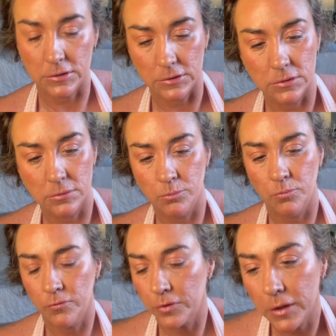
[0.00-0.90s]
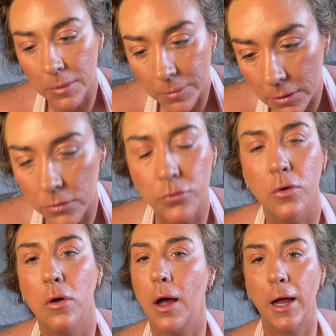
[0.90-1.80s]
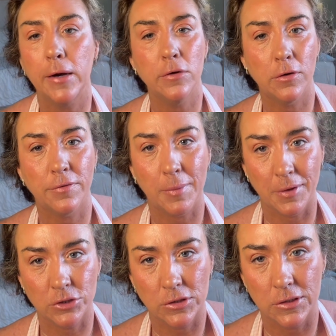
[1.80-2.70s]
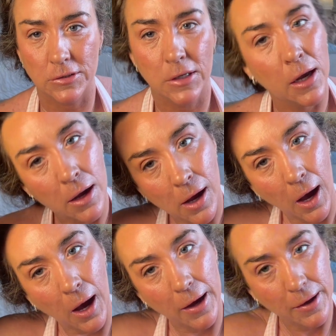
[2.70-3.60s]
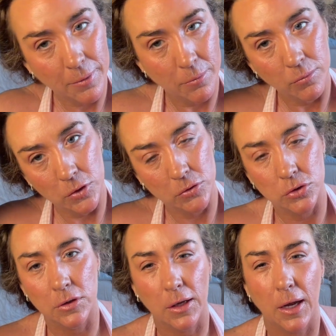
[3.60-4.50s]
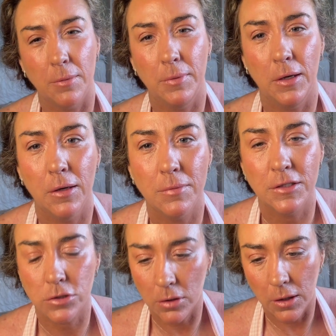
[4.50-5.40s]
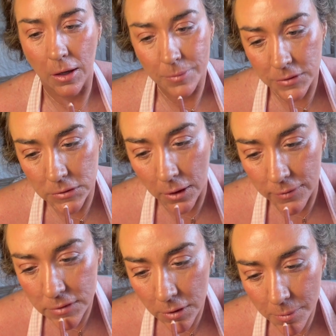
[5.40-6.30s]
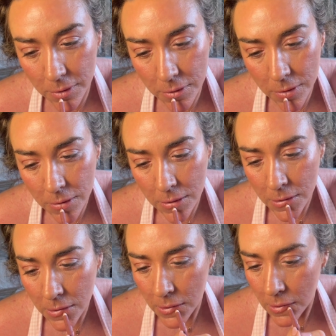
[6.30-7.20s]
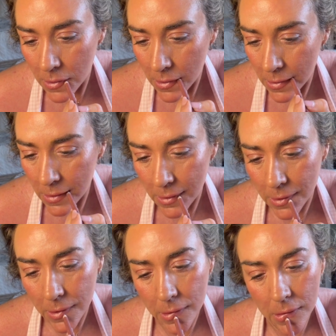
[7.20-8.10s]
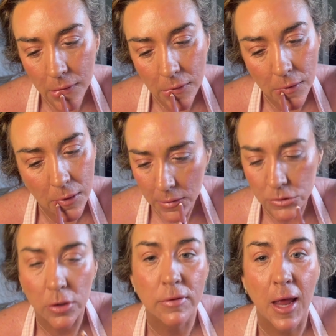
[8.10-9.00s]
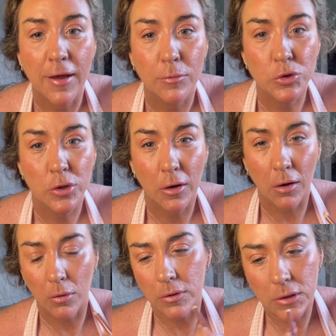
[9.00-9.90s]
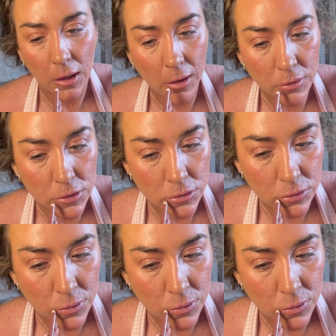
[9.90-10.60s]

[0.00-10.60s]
This is freaking beautiful. I don't know if I mentioned this. I am usually kind of medium in tone, and I'm a soft summer. So if that helps you at all with the color.